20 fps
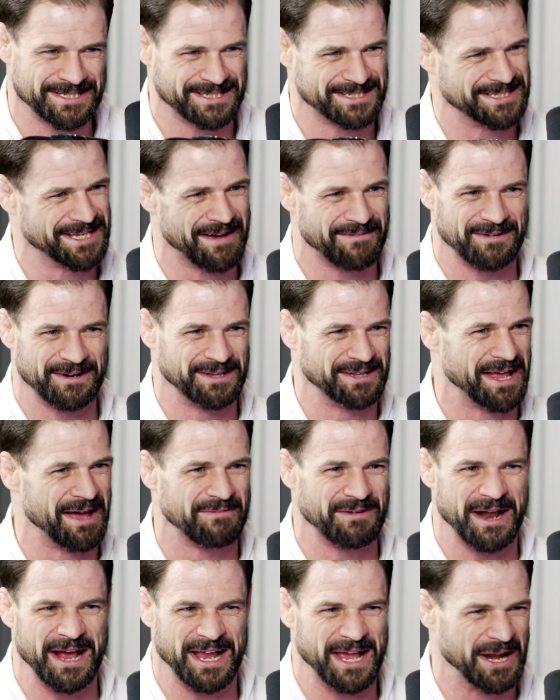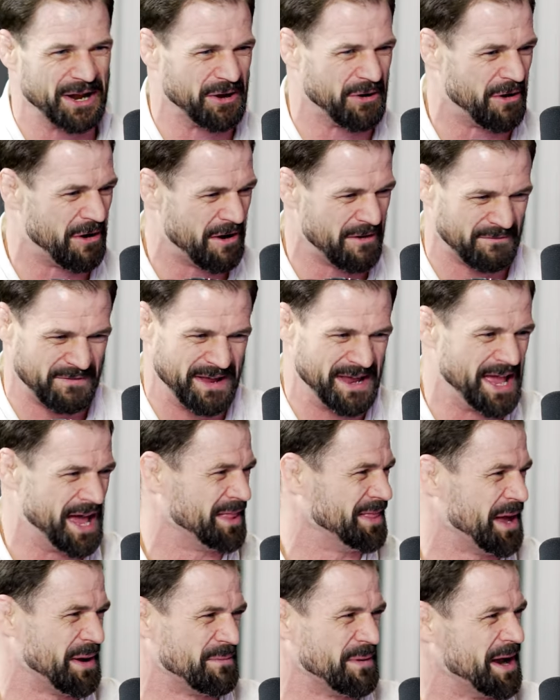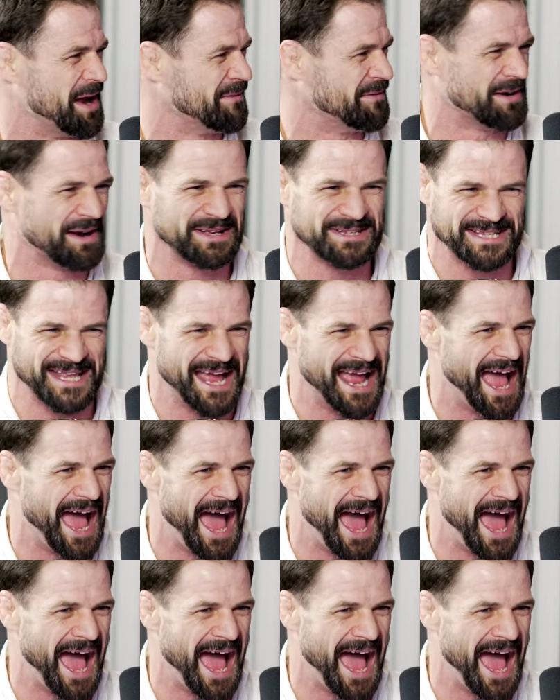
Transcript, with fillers: seven eleven, I get a yeah. coffee, get, like, whatever else they